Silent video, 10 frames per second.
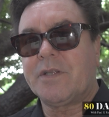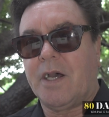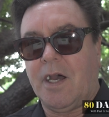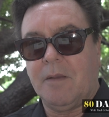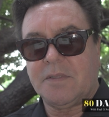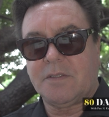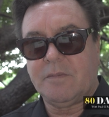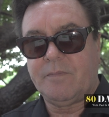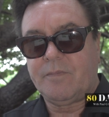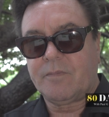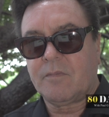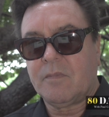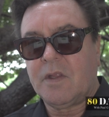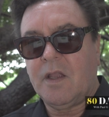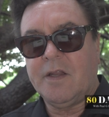times,
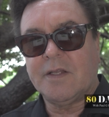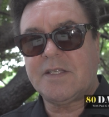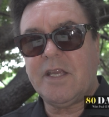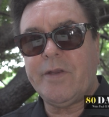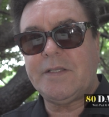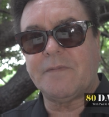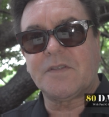and a series of